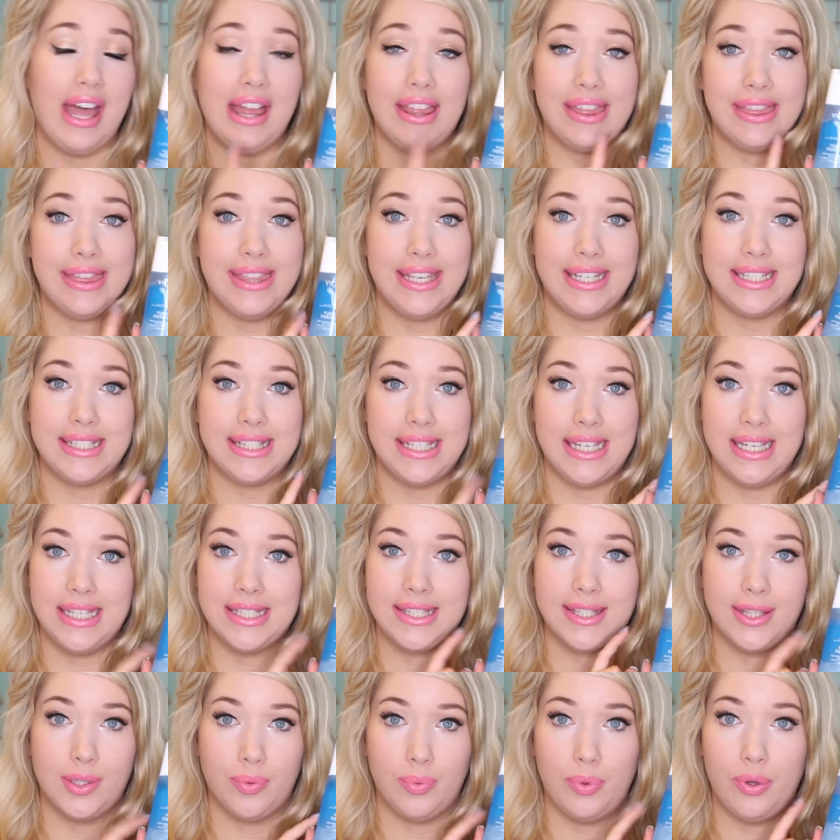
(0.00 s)
and this
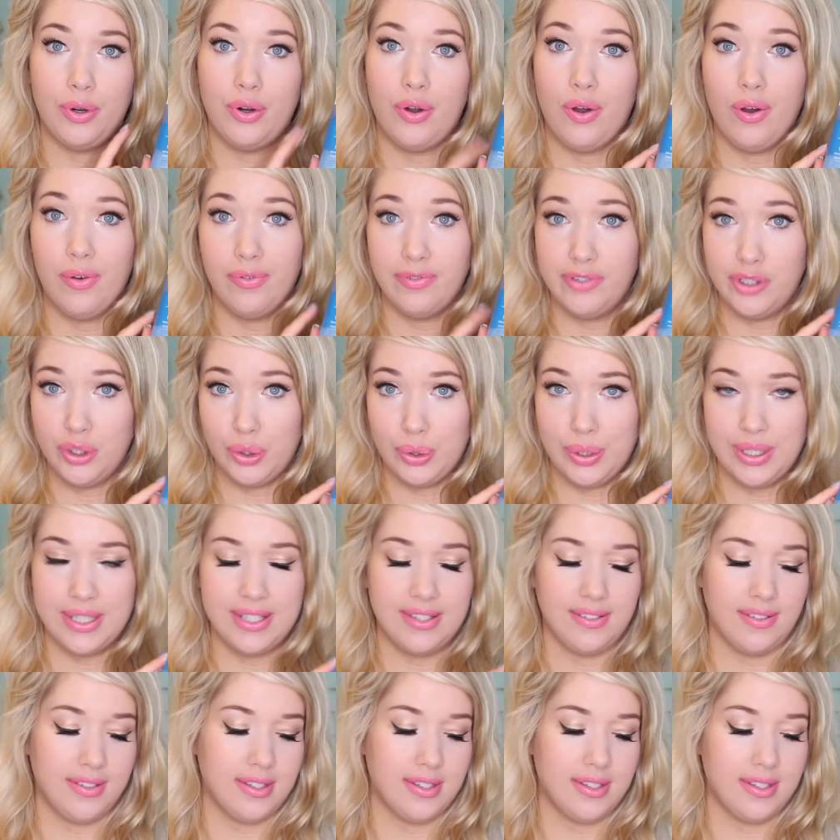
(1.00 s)
is the one of choice.